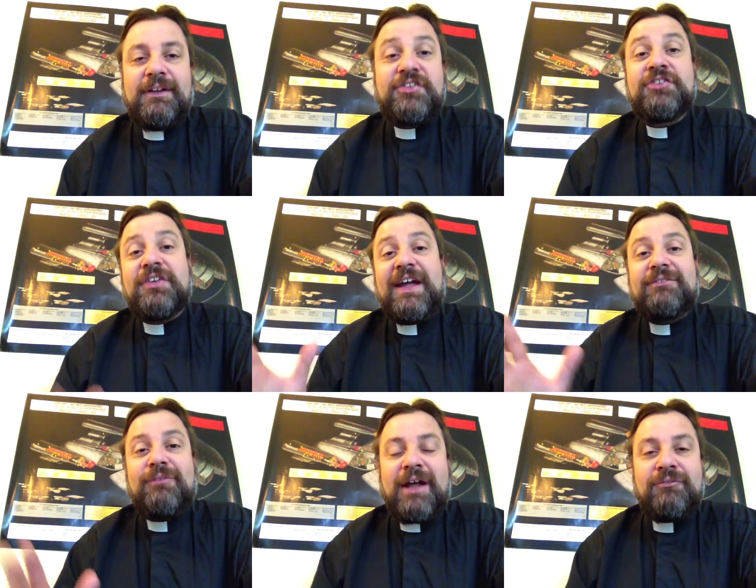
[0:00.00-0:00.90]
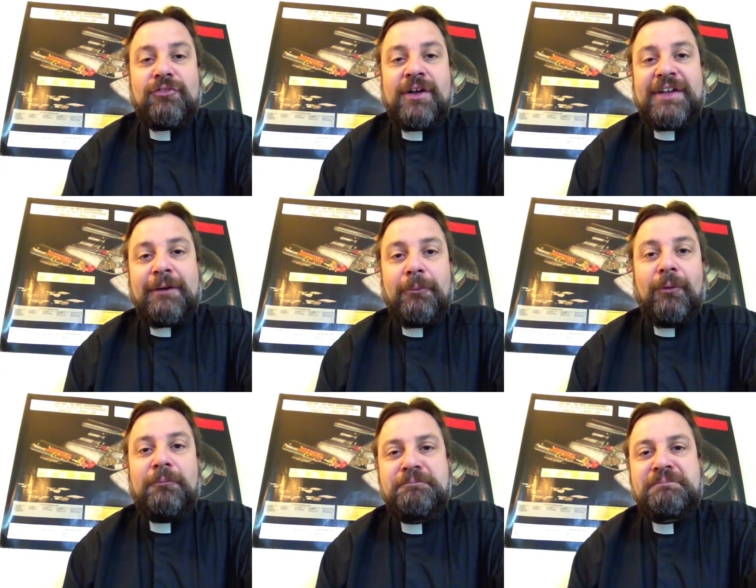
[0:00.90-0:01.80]
listen to that and find out
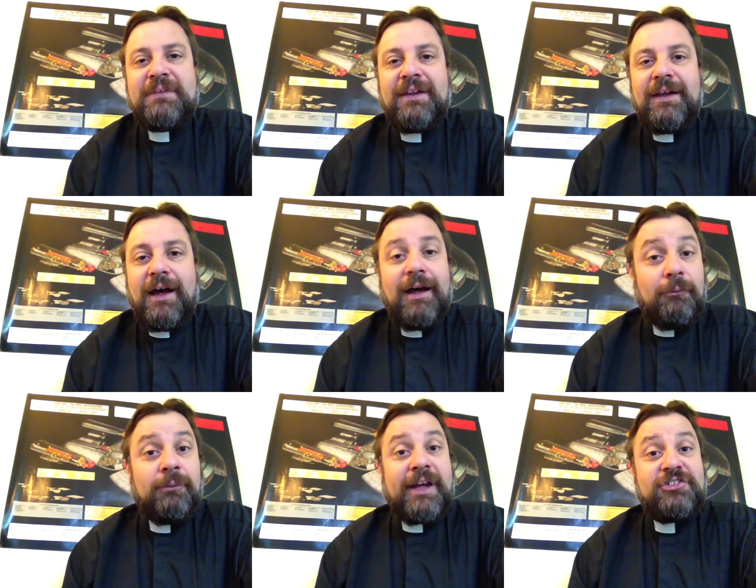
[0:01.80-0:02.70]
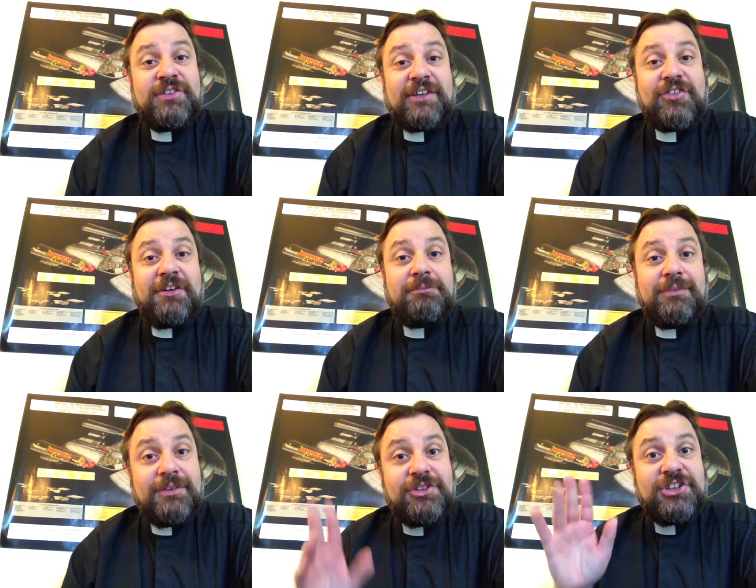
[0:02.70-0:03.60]
more. We'll catch you next time.
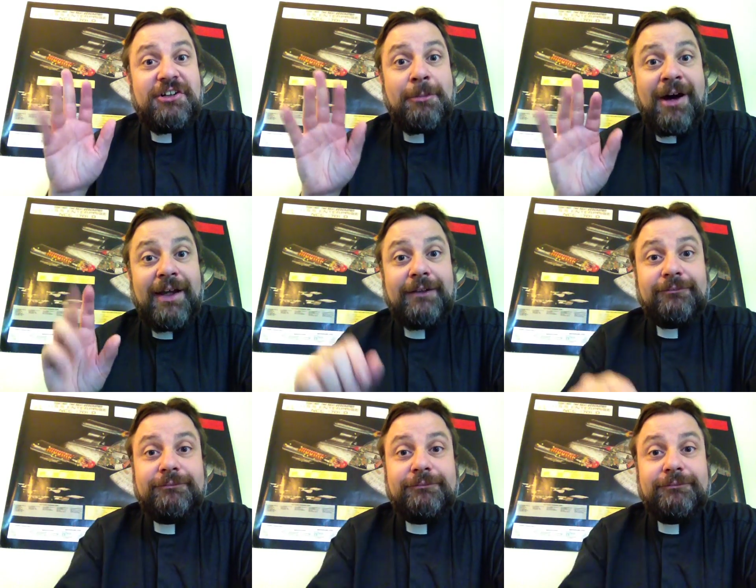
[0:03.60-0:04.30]
Cheerio, bye.